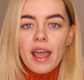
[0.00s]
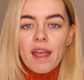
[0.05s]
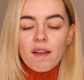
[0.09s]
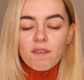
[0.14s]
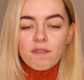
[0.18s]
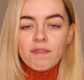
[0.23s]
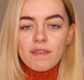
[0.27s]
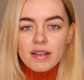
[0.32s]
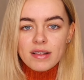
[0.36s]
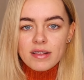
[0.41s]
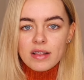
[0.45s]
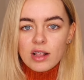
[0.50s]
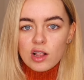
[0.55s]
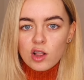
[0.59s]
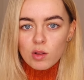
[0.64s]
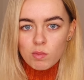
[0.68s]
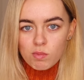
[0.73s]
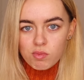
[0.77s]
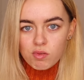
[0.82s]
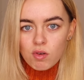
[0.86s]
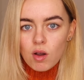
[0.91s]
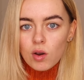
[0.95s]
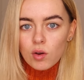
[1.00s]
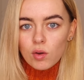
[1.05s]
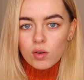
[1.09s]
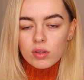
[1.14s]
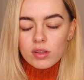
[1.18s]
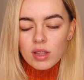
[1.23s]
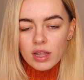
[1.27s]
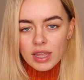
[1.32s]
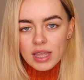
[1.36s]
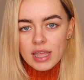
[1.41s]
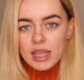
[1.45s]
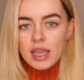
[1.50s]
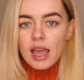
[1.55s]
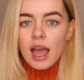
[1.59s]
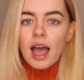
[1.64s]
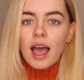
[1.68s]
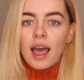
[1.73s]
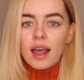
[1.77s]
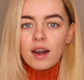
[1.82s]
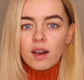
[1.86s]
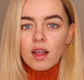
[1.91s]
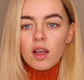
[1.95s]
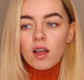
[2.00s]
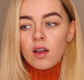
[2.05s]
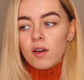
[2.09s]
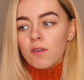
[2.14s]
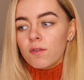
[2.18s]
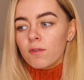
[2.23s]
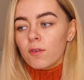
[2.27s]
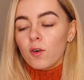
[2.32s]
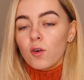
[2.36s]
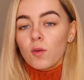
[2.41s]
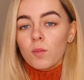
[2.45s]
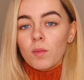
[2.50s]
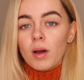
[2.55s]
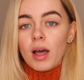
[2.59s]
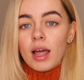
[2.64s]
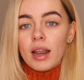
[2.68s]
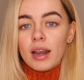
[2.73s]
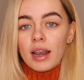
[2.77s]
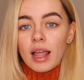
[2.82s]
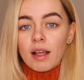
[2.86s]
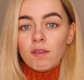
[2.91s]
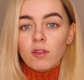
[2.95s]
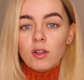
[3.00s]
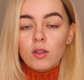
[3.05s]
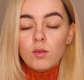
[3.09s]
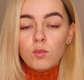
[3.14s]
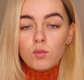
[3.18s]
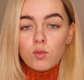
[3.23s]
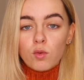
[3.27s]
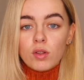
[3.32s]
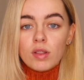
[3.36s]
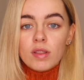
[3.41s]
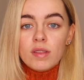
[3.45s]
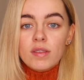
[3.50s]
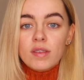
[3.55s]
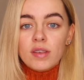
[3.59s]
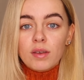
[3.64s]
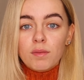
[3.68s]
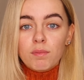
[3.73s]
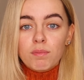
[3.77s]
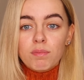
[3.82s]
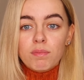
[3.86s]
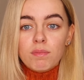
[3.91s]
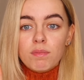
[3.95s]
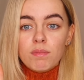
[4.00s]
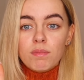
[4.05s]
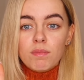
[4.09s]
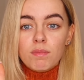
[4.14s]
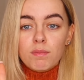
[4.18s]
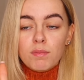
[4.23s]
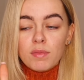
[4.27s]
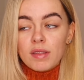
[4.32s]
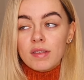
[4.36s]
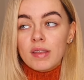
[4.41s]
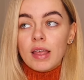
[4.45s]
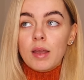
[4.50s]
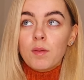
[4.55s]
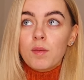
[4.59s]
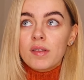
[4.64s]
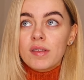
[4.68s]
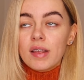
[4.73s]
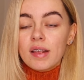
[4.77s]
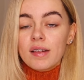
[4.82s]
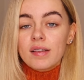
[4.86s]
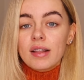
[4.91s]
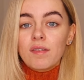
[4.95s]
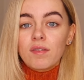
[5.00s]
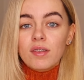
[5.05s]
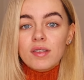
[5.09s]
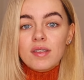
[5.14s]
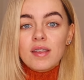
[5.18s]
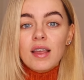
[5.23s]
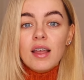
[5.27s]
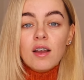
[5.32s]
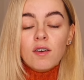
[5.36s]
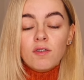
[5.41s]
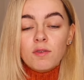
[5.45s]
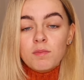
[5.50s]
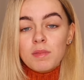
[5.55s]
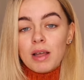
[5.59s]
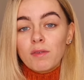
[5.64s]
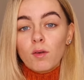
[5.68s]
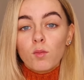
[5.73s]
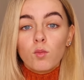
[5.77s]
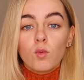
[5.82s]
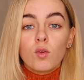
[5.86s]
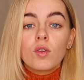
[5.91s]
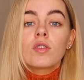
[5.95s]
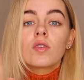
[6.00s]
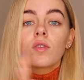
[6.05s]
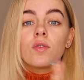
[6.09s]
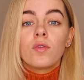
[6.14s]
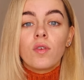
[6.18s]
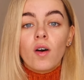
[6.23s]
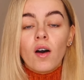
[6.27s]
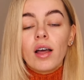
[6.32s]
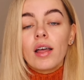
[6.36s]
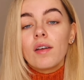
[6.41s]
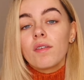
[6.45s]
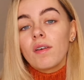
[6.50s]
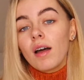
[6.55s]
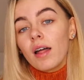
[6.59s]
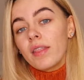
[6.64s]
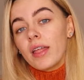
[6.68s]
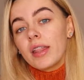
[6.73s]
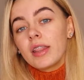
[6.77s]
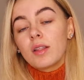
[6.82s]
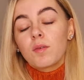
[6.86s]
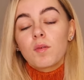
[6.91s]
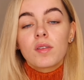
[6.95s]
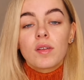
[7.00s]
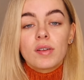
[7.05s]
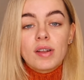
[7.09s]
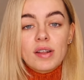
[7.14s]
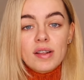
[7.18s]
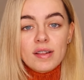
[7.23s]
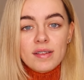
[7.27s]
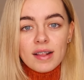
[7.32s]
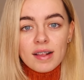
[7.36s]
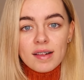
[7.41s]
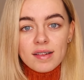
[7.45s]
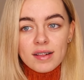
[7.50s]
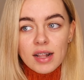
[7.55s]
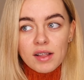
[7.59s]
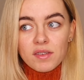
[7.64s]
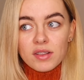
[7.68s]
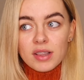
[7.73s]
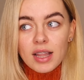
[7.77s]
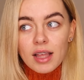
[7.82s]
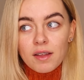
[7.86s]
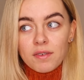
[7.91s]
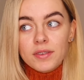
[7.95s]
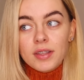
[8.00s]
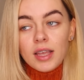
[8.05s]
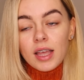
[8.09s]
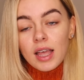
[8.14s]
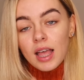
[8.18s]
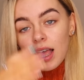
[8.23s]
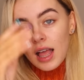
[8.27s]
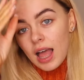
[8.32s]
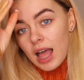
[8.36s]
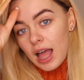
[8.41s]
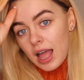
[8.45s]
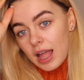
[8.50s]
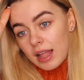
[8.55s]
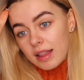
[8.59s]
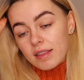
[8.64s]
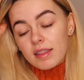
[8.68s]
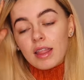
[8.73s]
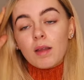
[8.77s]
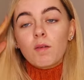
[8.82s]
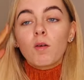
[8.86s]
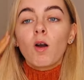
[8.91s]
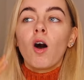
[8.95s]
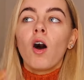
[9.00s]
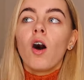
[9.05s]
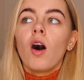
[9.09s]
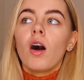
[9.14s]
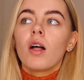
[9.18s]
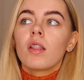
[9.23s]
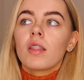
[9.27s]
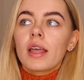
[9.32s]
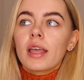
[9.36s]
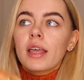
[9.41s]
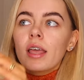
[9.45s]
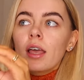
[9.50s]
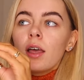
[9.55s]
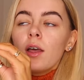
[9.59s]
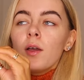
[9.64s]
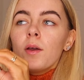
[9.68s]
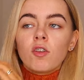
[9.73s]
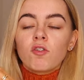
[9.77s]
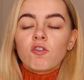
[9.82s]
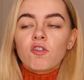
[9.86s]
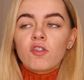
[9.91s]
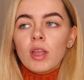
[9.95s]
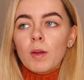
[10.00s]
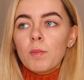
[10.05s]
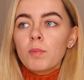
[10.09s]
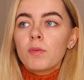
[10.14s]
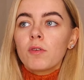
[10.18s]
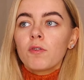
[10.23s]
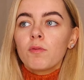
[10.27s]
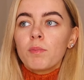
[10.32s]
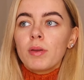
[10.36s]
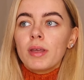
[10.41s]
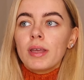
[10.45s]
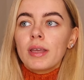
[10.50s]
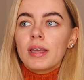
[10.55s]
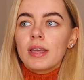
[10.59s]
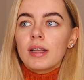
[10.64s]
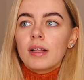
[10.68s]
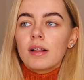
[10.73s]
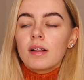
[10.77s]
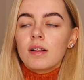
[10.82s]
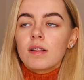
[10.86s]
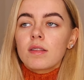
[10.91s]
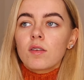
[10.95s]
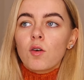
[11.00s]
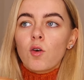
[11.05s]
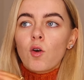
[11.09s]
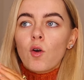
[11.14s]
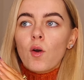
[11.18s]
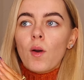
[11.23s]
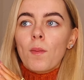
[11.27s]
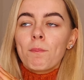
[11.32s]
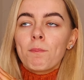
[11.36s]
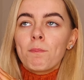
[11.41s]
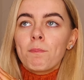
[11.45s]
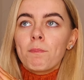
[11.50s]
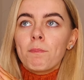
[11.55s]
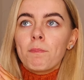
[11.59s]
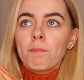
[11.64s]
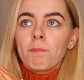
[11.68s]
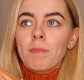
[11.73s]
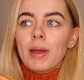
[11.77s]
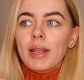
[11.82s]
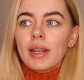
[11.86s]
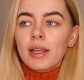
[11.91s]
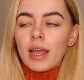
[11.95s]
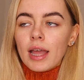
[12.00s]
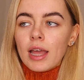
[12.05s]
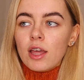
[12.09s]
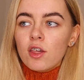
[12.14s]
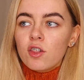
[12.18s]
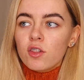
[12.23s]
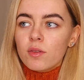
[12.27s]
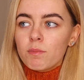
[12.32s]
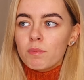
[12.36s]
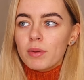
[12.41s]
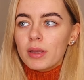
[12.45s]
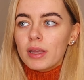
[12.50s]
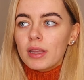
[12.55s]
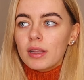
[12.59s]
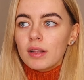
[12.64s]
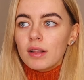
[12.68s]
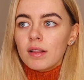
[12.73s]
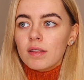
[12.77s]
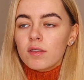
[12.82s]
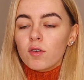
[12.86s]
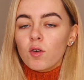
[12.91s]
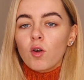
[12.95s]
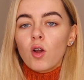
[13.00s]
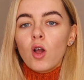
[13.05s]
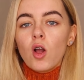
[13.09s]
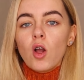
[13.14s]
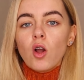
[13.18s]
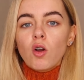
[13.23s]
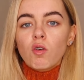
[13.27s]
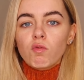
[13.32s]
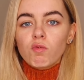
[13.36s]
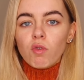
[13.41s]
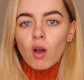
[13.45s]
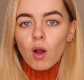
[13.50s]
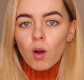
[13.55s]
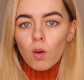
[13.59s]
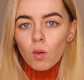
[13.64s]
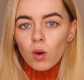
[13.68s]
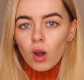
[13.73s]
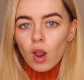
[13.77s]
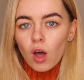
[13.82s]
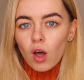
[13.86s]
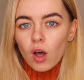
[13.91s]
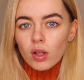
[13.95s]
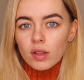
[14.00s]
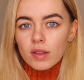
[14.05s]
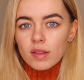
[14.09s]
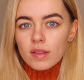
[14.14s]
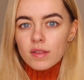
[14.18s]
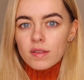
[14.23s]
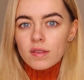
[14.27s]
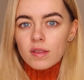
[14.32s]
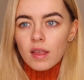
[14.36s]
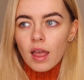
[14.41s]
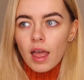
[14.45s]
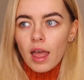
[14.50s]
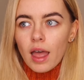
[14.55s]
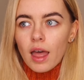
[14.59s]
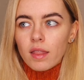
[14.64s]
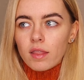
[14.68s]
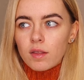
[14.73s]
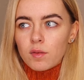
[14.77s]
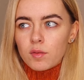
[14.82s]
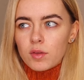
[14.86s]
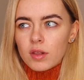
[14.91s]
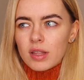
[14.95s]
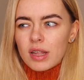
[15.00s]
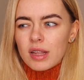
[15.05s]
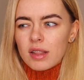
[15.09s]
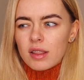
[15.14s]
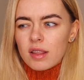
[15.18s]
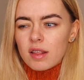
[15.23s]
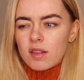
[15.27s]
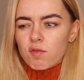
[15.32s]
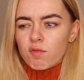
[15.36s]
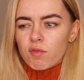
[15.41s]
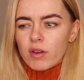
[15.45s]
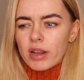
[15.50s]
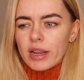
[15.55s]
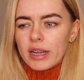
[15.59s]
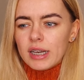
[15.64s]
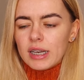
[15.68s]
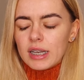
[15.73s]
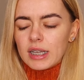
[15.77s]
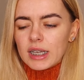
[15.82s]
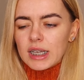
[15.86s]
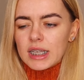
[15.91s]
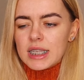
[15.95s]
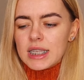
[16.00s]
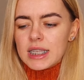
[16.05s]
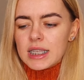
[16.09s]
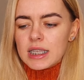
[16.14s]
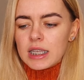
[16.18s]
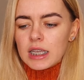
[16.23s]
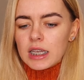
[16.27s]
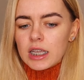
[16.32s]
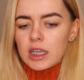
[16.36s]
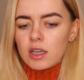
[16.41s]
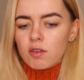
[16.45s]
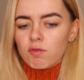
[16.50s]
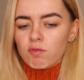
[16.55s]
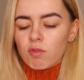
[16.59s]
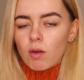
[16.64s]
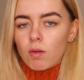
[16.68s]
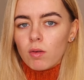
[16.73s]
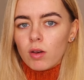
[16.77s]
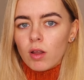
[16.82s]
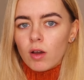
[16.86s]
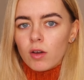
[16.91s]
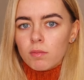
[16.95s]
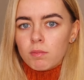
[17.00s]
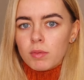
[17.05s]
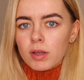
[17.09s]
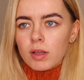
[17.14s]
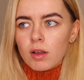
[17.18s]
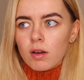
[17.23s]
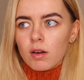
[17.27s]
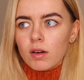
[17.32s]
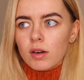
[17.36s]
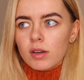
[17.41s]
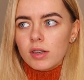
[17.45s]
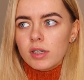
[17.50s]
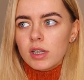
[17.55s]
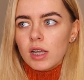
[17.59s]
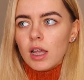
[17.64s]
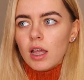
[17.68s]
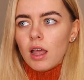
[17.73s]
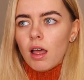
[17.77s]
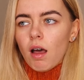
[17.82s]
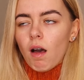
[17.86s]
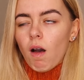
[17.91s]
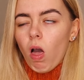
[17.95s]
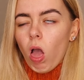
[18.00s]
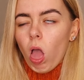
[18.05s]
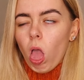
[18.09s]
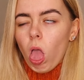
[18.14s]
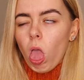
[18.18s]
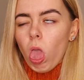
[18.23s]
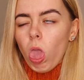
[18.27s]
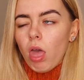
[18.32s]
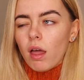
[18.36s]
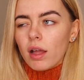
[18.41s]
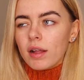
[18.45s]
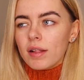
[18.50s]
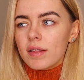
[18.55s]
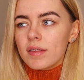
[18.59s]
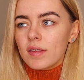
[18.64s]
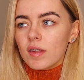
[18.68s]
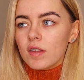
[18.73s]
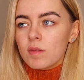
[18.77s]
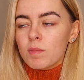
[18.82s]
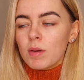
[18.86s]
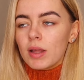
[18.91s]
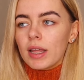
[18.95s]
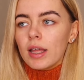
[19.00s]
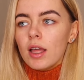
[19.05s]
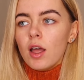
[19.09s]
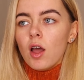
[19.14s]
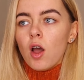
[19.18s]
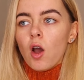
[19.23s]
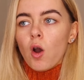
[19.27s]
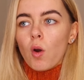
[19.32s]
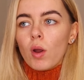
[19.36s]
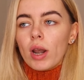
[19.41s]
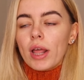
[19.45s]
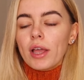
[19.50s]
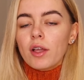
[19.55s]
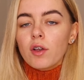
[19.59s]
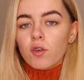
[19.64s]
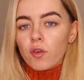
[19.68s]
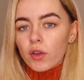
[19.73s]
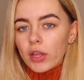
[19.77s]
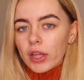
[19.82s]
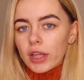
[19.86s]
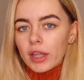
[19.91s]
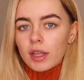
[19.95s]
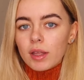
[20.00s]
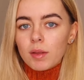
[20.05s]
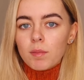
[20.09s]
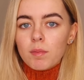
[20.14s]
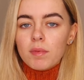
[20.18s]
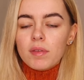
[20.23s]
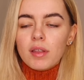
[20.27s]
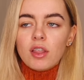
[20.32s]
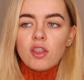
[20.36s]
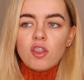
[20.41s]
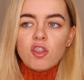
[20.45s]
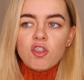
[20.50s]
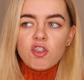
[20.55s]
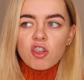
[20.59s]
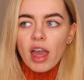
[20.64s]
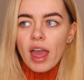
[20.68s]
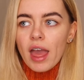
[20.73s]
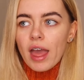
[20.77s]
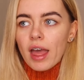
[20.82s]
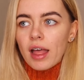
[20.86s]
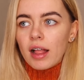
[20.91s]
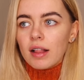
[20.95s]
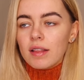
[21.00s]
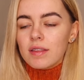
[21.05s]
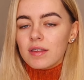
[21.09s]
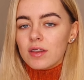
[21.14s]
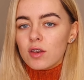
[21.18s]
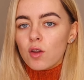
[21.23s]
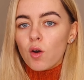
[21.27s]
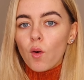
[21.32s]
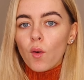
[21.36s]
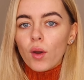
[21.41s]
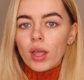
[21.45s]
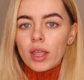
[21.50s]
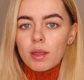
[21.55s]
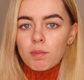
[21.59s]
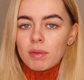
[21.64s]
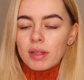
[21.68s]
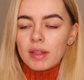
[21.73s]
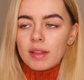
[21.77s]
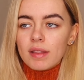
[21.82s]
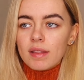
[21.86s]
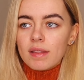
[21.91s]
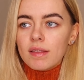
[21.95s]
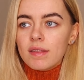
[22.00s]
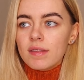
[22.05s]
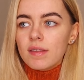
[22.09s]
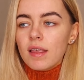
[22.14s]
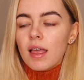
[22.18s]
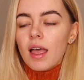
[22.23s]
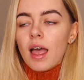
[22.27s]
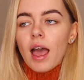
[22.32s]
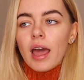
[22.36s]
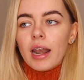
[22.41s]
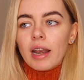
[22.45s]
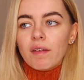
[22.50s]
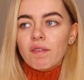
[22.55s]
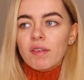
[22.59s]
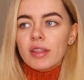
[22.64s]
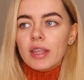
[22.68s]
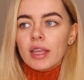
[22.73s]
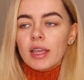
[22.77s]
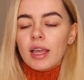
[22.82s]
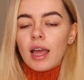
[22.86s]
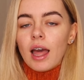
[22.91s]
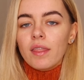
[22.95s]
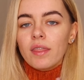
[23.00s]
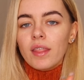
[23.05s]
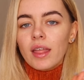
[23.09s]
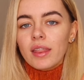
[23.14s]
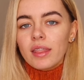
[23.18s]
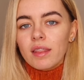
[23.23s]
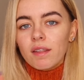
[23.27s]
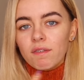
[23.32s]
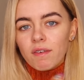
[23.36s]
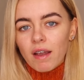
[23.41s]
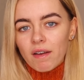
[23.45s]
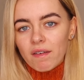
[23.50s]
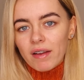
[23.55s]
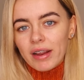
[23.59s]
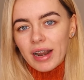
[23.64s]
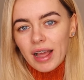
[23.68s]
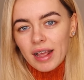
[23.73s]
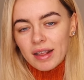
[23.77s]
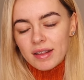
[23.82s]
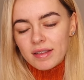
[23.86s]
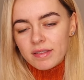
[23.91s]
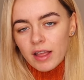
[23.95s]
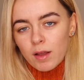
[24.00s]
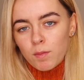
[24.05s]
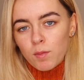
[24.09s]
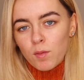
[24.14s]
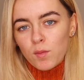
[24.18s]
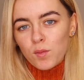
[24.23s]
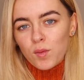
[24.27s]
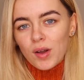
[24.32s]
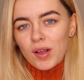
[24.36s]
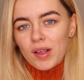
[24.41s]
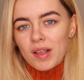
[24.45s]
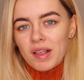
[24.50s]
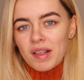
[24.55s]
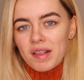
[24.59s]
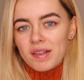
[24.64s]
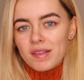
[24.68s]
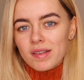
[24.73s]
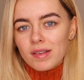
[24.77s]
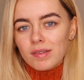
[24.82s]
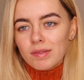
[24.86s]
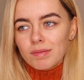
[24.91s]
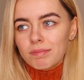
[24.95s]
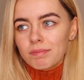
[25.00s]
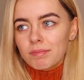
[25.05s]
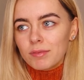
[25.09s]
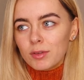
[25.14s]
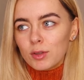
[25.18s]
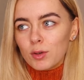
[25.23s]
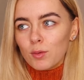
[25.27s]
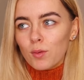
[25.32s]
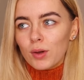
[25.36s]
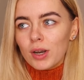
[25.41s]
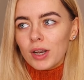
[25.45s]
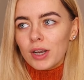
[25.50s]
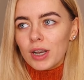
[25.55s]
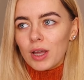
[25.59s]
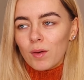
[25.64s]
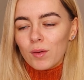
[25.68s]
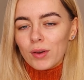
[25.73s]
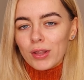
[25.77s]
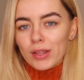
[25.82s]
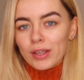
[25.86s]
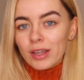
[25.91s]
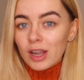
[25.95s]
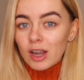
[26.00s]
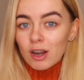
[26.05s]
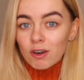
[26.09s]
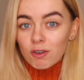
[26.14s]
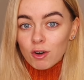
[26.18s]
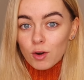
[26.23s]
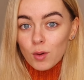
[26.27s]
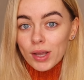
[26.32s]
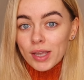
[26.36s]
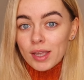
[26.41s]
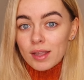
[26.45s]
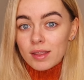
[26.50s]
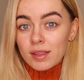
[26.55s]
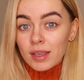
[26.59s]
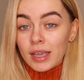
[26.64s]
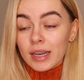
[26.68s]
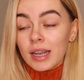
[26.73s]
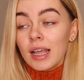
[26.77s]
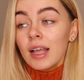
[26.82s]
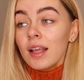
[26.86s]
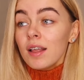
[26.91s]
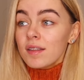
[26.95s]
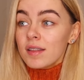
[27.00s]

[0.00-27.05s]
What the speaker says: every single product that he had from level 1 to say it was 6 levels, from level 1 to 5, and then there was only the 6th level left, and they were all like contraceptive pills or medication pills or roll-ons. There was this really like acidic roll-on, oh my god, I can still smell it, or like creams and gels and ointments and everything. And then the very last step was your one and only Roaccutane.